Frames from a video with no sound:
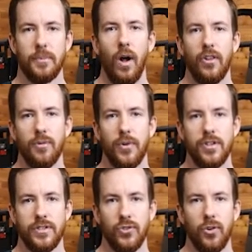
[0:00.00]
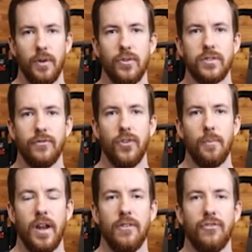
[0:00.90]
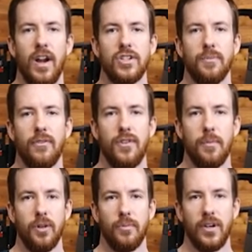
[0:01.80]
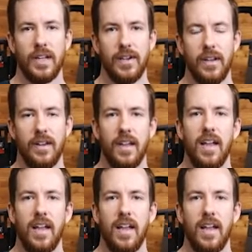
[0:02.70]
While at the emergency room, it was confirmed that I had fractured my fibula pretty good